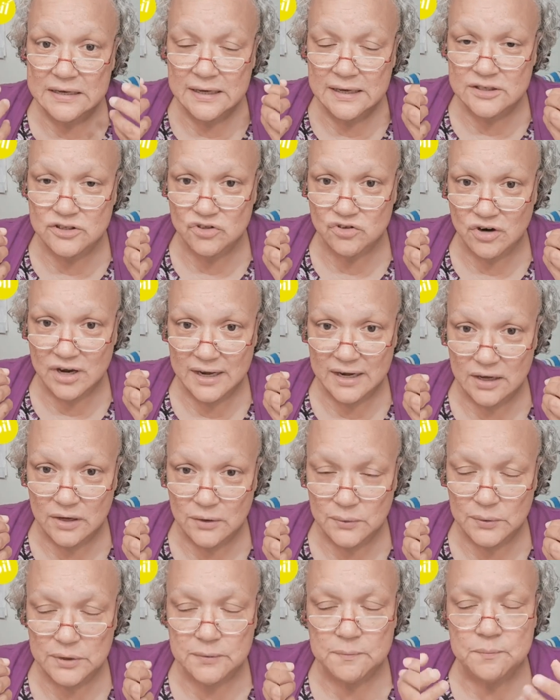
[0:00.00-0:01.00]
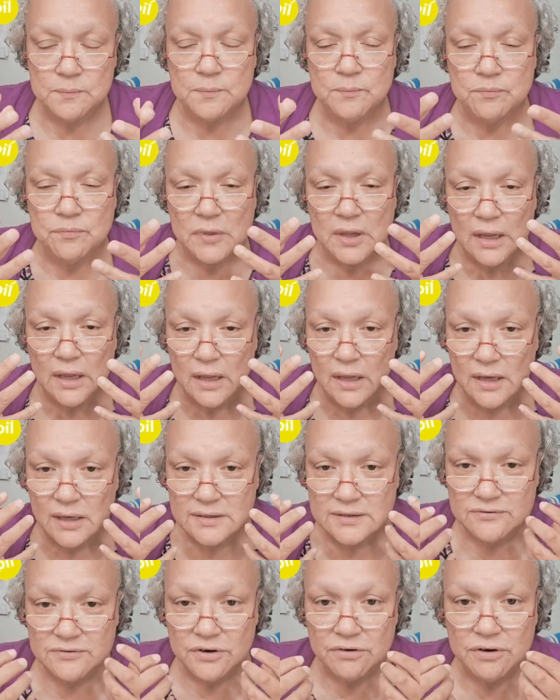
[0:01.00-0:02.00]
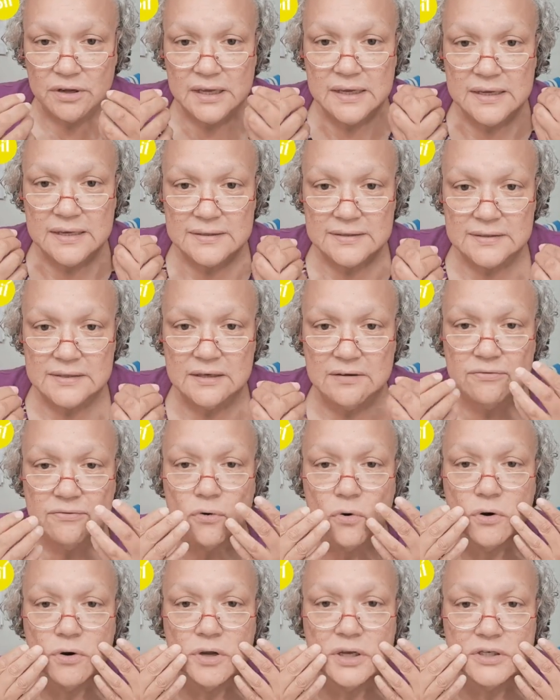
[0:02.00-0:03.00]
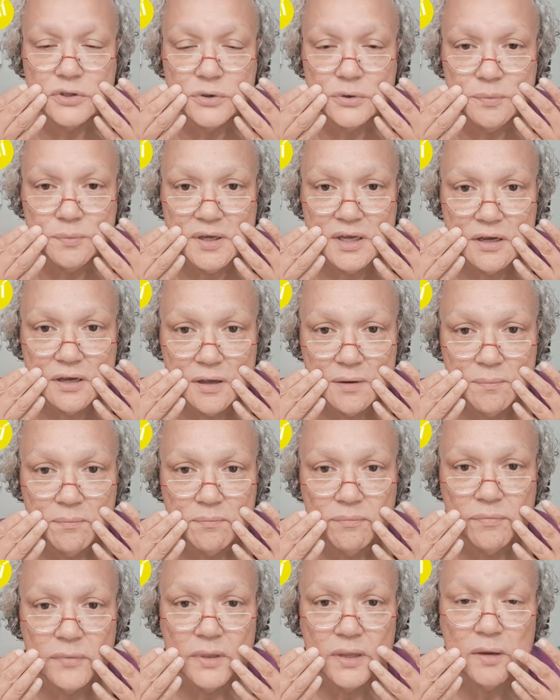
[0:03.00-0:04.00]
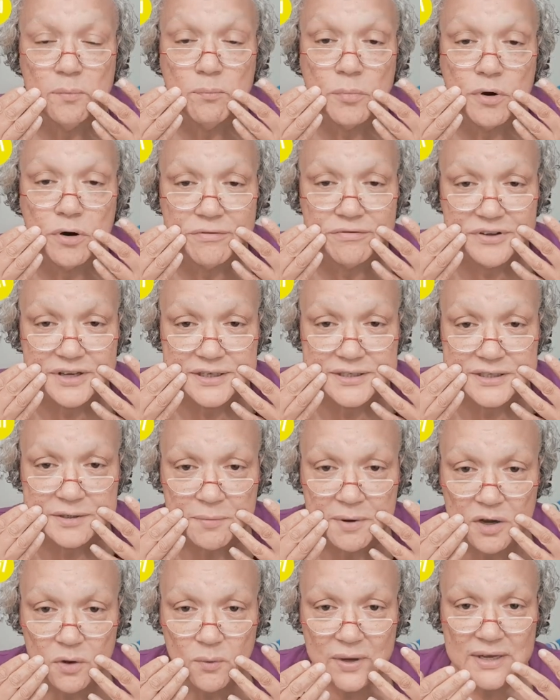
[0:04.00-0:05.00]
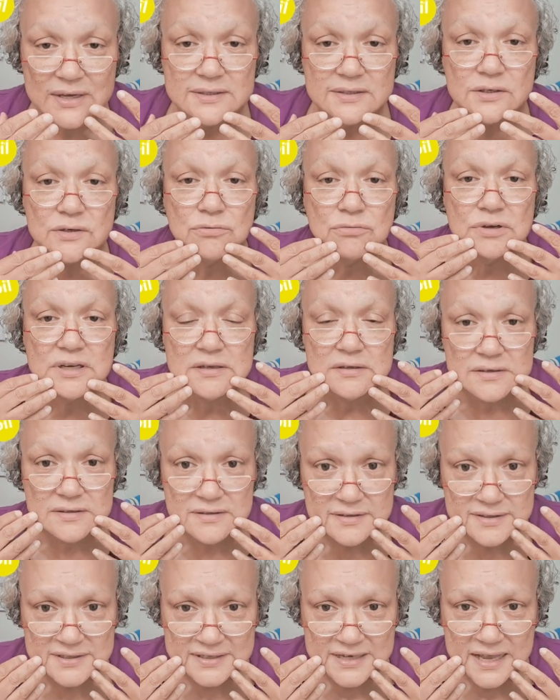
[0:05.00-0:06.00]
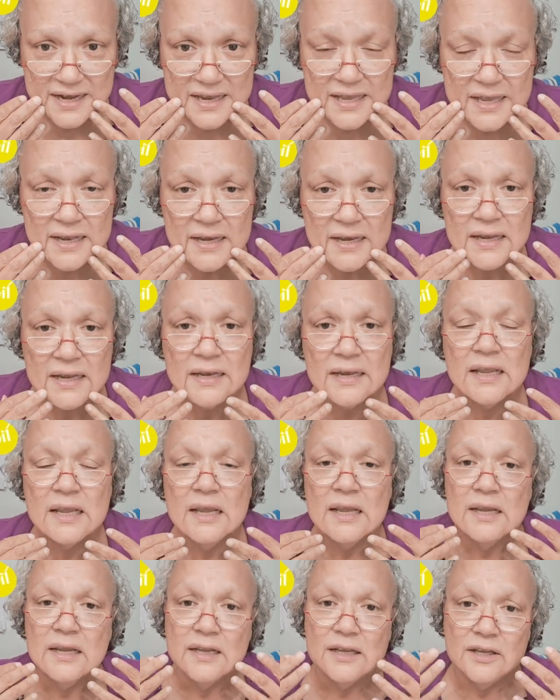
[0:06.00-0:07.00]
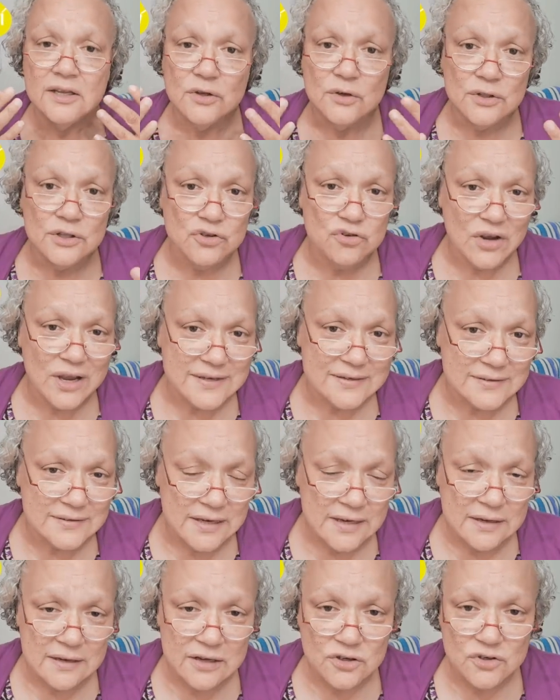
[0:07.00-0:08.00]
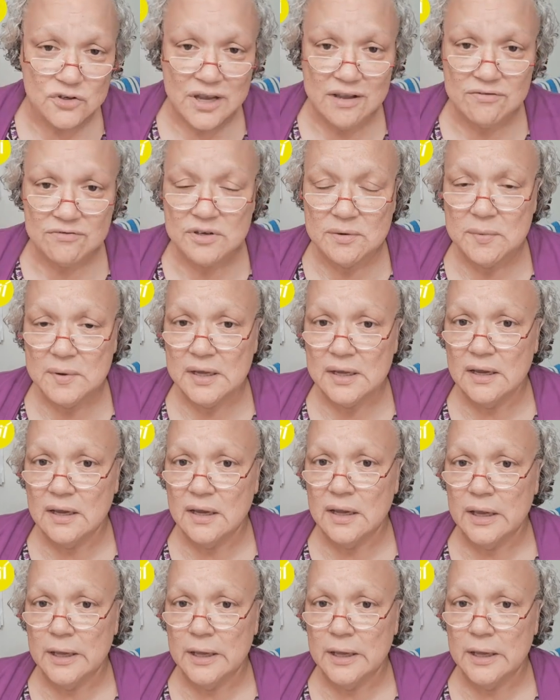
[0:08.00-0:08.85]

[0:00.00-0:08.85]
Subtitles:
gets dried out, it's very easy for it to become imperfect in many ways, and the wrinkles set in, and the dry skin that you have to be